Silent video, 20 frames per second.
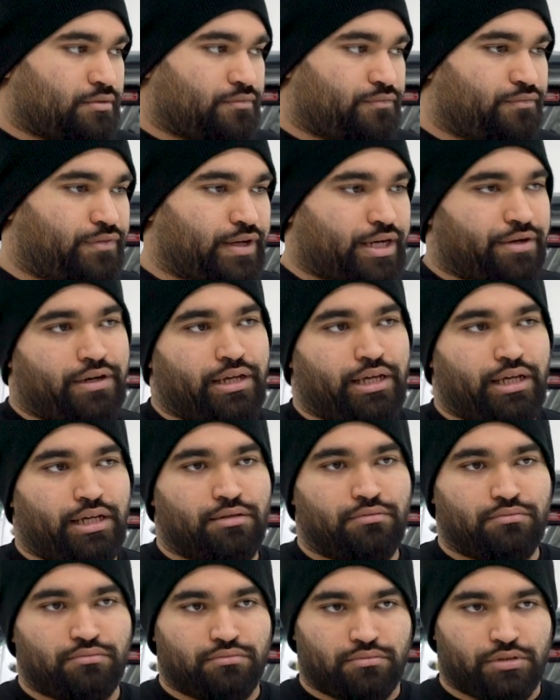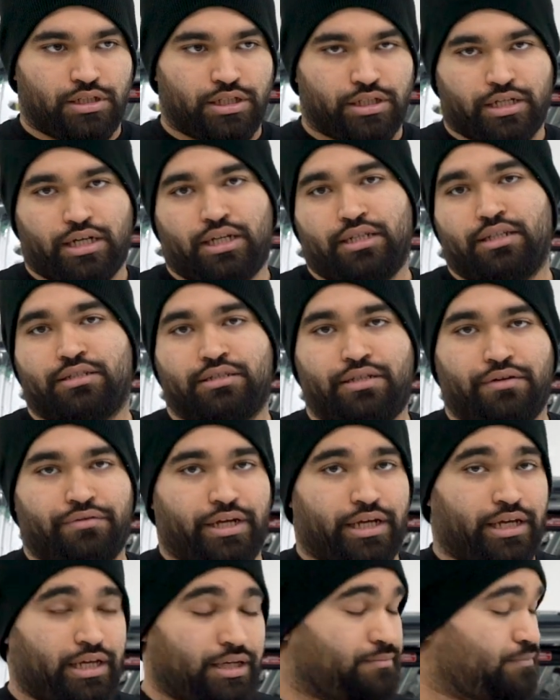very good
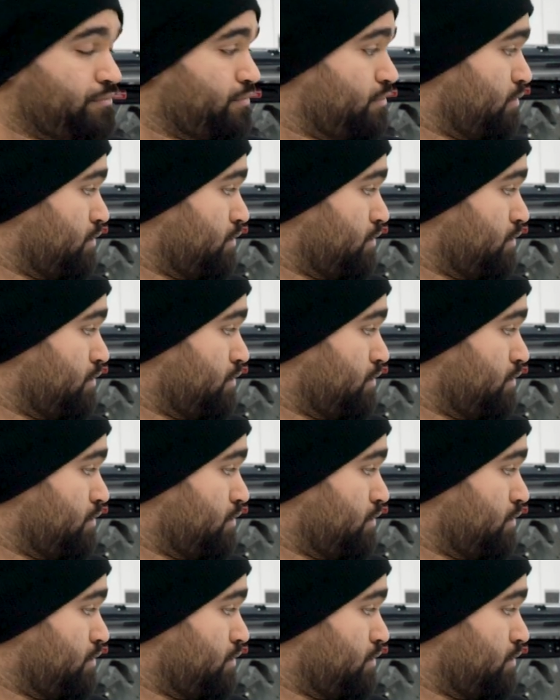conductivity,